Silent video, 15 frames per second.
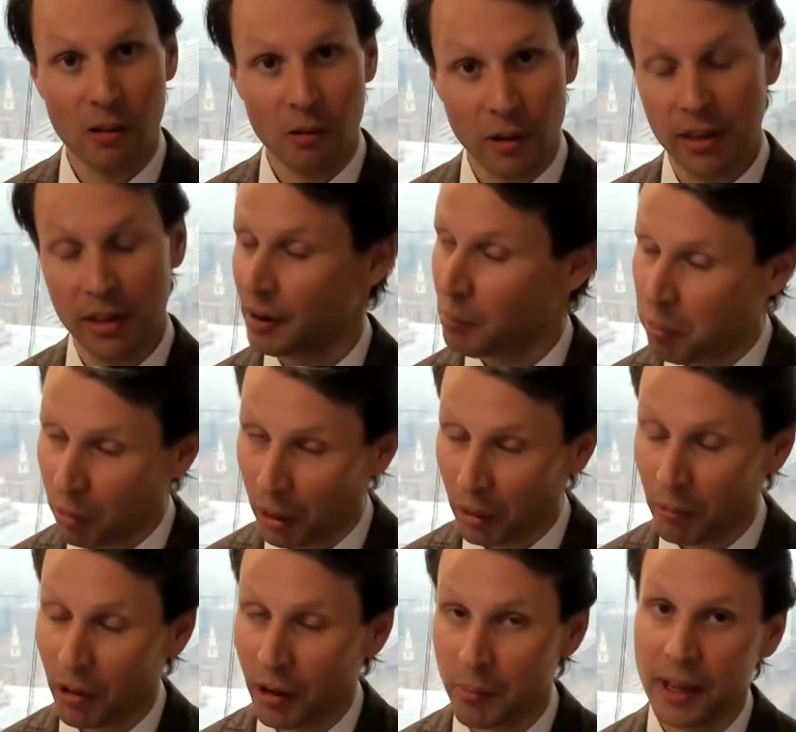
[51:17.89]
with an
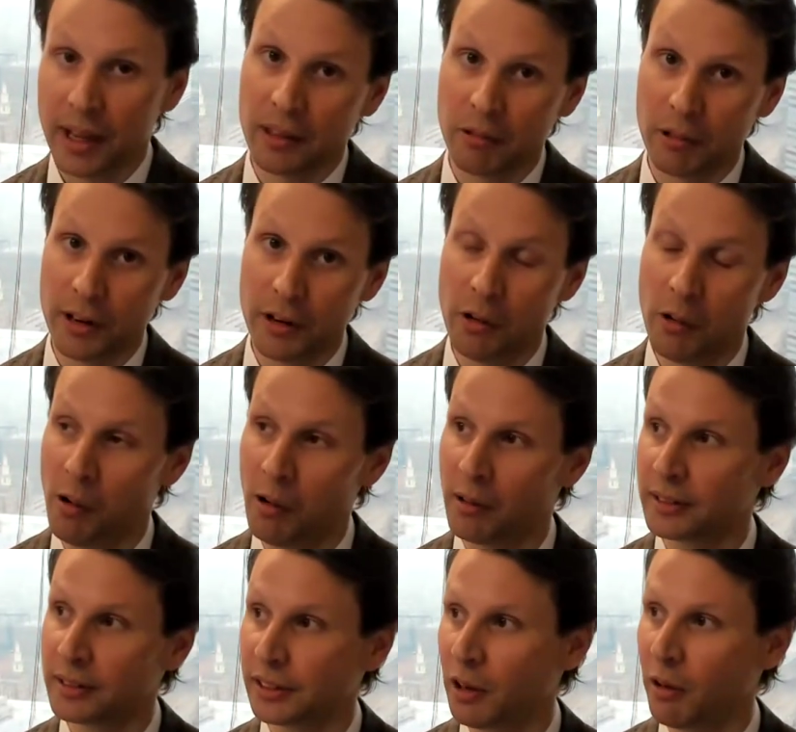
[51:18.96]
important one being the renewal.